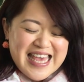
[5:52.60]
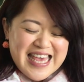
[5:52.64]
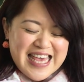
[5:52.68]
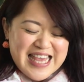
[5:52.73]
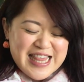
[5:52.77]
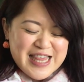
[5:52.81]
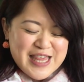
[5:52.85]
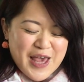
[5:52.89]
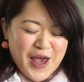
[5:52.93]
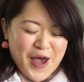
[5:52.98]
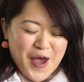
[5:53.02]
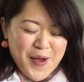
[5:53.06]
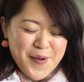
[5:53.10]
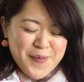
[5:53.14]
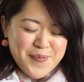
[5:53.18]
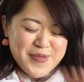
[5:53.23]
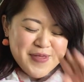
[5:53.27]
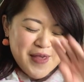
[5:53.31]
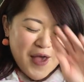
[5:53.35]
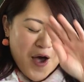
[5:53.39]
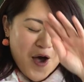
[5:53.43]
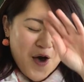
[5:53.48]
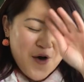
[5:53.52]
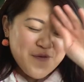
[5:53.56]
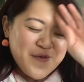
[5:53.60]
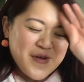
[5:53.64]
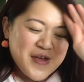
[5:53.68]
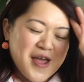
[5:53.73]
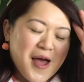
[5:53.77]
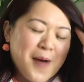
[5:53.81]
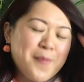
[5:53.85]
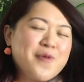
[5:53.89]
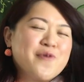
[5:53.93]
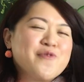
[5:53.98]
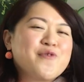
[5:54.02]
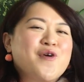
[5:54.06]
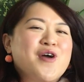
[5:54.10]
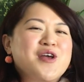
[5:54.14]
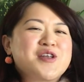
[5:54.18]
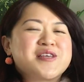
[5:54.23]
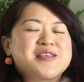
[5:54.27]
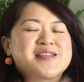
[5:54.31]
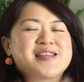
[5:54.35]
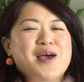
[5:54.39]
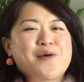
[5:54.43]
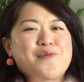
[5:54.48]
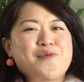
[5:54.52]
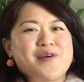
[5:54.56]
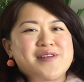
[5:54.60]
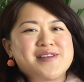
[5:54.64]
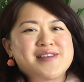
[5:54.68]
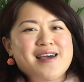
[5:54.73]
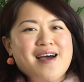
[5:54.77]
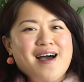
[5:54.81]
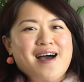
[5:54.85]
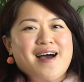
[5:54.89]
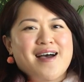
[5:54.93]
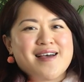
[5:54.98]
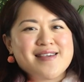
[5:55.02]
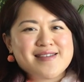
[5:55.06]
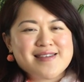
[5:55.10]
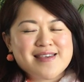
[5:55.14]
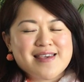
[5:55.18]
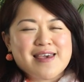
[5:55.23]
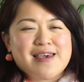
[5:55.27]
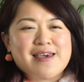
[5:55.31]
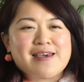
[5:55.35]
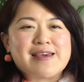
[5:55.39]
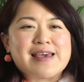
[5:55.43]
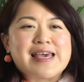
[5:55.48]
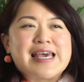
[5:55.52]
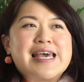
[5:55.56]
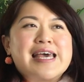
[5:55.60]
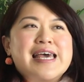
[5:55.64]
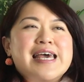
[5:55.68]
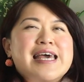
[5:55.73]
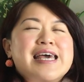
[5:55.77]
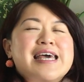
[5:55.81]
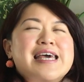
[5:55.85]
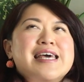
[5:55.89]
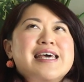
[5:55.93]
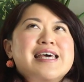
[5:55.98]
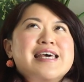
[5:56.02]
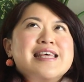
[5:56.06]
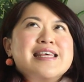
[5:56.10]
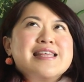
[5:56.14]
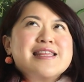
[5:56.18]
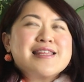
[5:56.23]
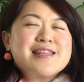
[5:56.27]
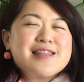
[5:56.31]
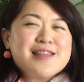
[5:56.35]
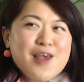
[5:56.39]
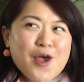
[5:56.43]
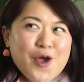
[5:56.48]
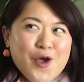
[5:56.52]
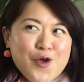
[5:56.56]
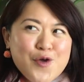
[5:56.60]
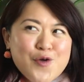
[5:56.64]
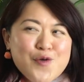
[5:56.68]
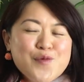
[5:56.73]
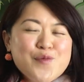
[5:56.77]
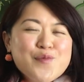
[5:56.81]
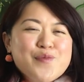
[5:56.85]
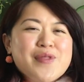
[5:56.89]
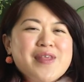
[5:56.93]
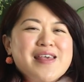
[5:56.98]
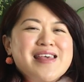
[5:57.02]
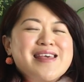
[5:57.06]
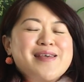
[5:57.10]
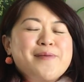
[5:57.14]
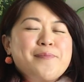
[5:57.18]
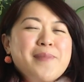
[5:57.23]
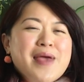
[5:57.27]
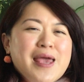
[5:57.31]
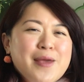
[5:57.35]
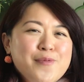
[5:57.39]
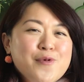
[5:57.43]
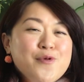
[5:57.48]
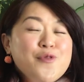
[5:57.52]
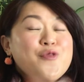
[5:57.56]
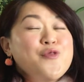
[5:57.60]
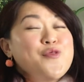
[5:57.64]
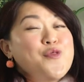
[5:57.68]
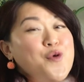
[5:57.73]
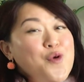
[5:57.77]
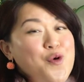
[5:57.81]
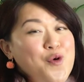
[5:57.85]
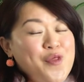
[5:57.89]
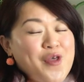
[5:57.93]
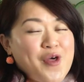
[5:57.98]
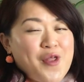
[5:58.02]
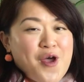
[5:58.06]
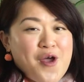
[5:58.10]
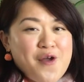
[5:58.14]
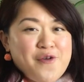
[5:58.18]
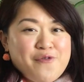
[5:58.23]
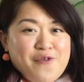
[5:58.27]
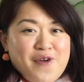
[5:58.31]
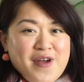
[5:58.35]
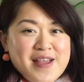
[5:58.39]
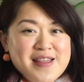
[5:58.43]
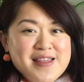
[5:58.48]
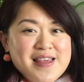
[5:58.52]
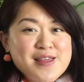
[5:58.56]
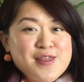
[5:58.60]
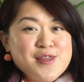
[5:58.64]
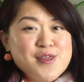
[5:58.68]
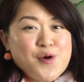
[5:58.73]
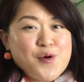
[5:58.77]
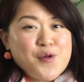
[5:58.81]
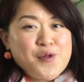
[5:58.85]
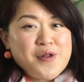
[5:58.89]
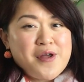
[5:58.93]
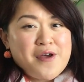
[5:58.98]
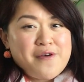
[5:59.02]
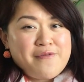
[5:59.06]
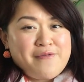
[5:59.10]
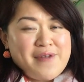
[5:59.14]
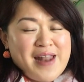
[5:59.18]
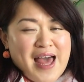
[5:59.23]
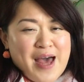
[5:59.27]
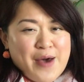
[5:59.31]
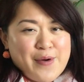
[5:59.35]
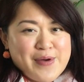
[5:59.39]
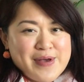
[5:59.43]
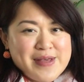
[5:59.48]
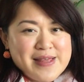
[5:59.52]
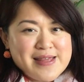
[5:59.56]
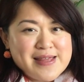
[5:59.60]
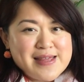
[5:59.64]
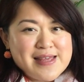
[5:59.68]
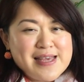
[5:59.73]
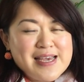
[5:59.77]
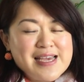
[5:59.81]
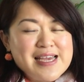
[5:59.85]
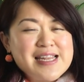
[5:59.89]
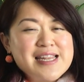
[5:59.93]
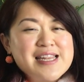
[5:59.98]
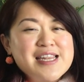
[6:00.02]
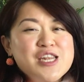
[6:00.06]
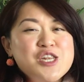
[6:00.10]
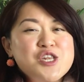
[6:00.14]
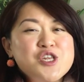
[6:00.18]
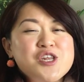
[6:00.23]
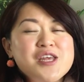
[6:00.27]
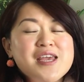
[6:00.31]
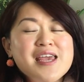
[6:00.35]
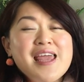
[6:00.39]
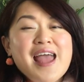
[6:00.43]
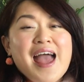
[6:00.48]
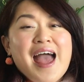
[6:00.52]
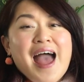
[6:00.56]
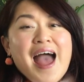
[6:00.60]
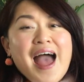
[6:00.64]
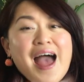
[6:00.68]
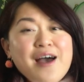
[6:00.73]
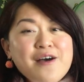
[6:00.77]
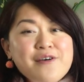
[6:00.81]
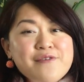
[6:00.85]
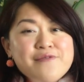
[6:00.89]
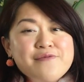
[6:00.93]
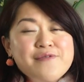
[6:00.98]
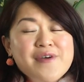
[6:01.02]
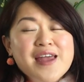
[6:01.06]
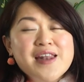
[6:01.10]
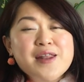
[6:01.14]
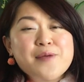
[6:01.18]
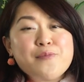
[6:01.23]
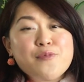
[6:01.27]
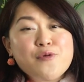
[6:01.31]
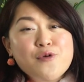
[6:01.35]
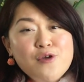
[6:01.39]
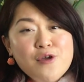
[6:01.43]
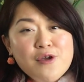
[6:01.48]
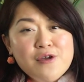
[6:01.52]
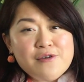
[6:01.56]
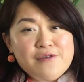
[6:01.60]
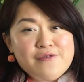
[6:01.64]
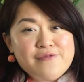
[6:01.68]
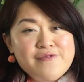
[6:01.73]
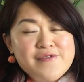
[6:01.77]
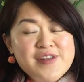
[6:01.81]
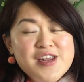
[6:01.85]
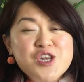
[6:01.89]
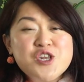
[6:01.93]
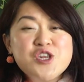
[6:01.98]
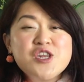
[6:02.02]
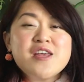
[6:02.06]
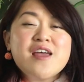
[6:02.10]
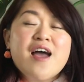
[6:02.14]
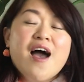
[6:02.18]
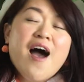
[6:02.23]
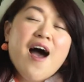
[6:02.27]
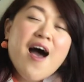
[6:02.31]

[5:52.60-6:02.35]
In terms of a couple of questions I want to ask you. So Mabel thought that her friends had stolen her flowers. Did she have any proof? Did she